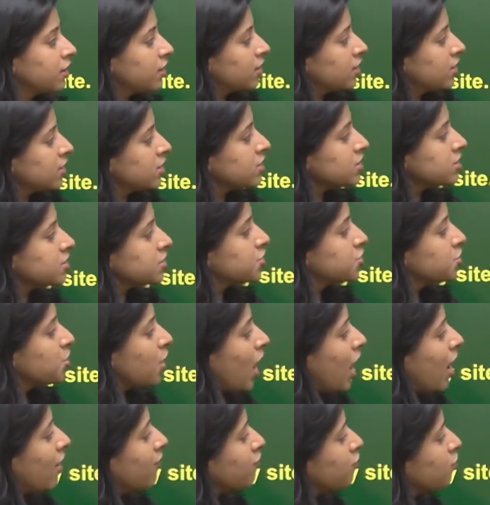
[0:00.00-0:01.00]
is you
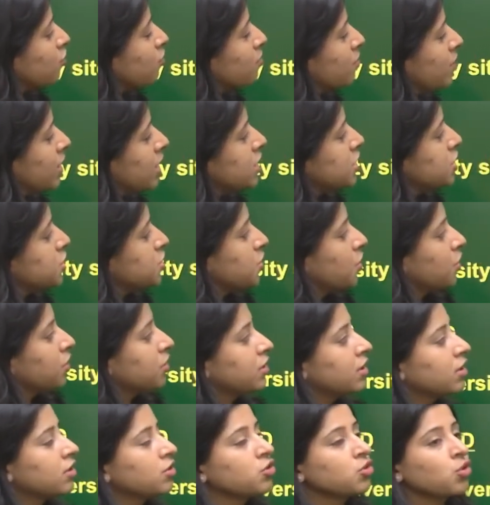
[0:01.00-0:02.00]
have to make sure
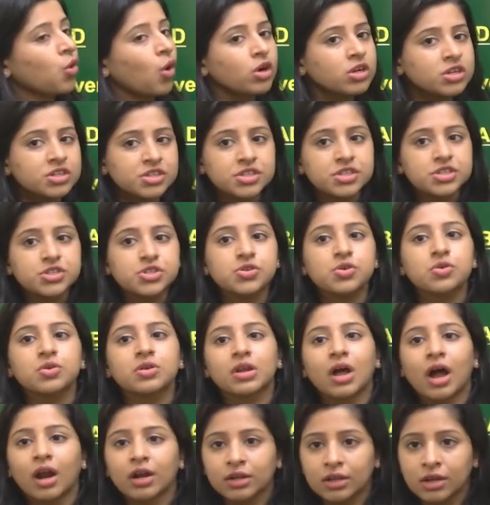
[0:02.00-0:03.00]
that not just your
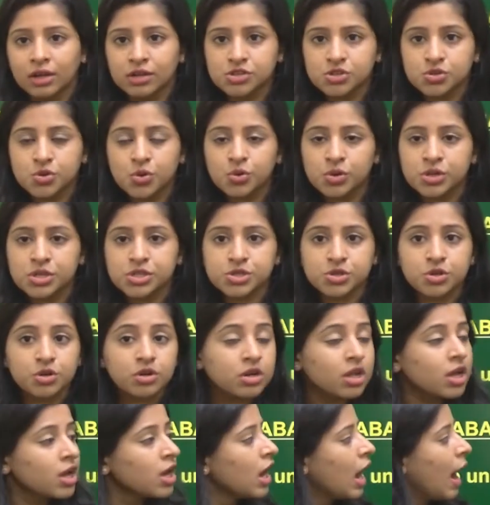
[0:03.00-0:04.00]
NATA score is
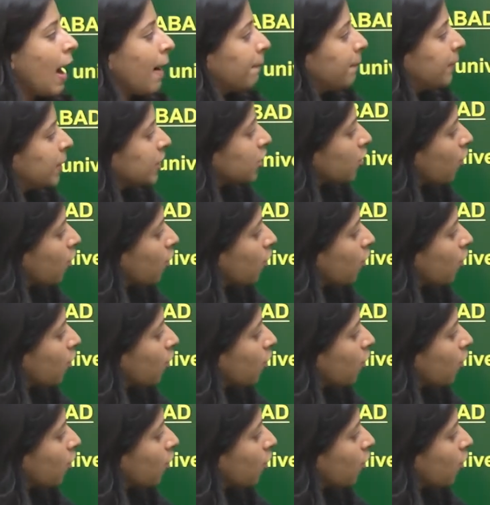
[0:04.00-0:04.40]
good, but